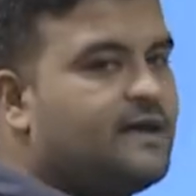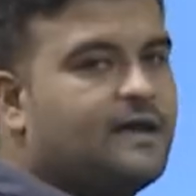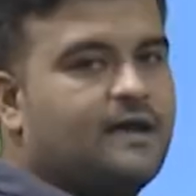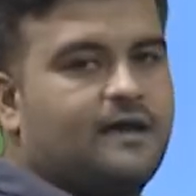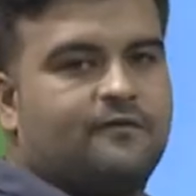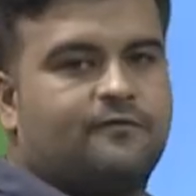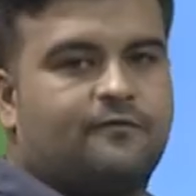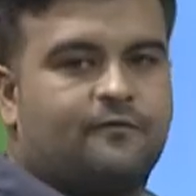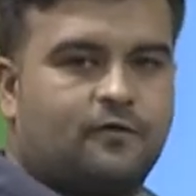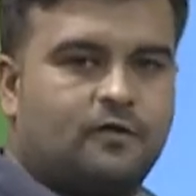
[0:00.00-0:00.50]

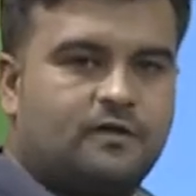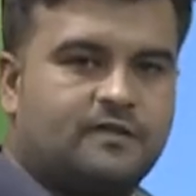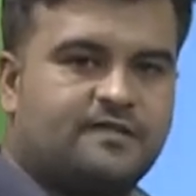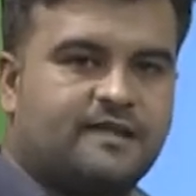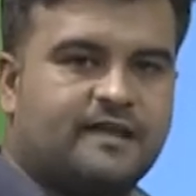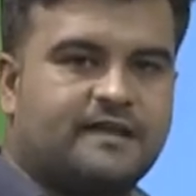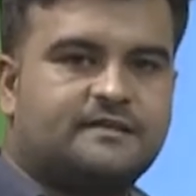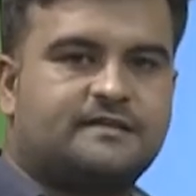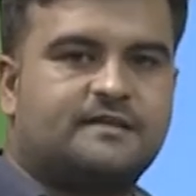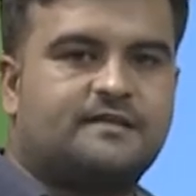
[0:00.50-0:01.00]
are full
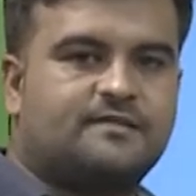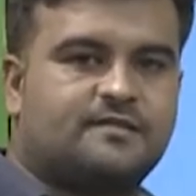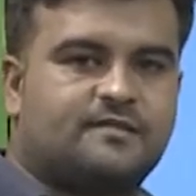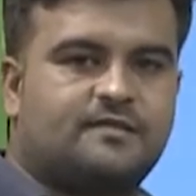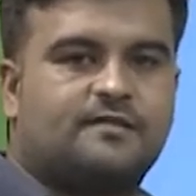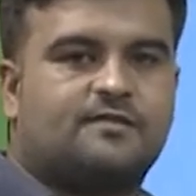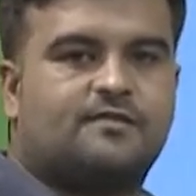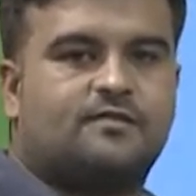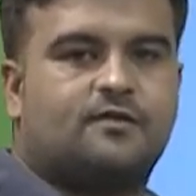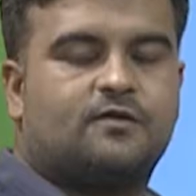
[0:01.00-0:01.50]

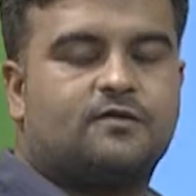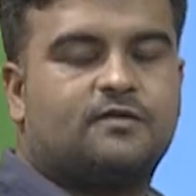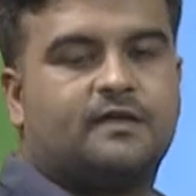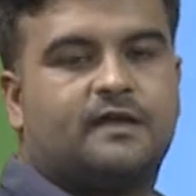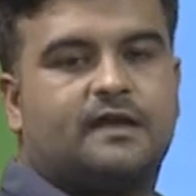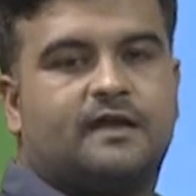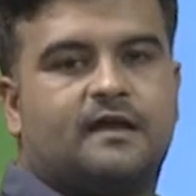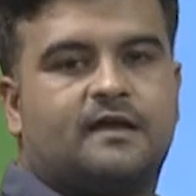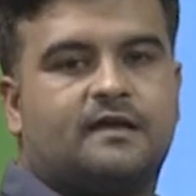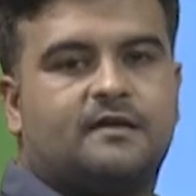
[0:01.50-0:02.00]
sentences or
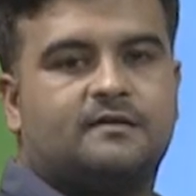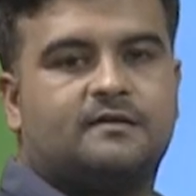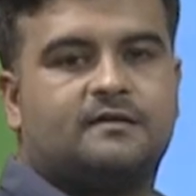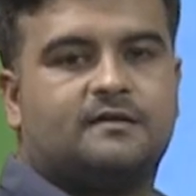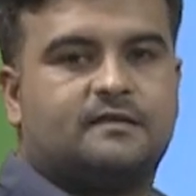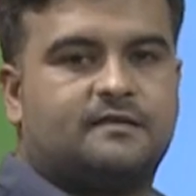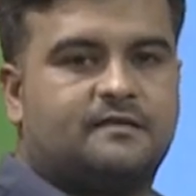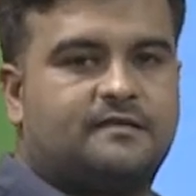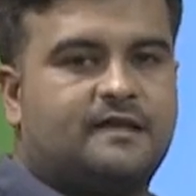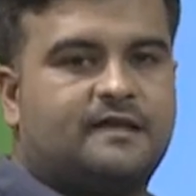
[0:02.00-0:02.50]
they are
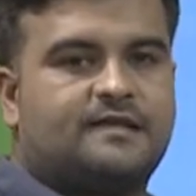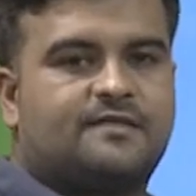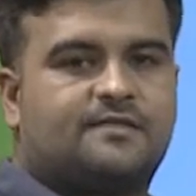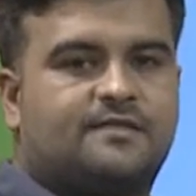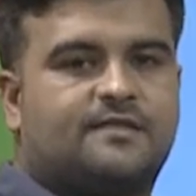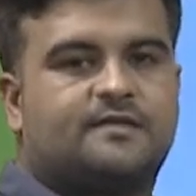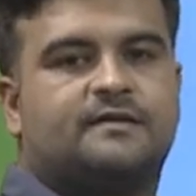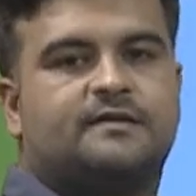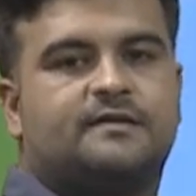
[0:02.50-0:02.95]
just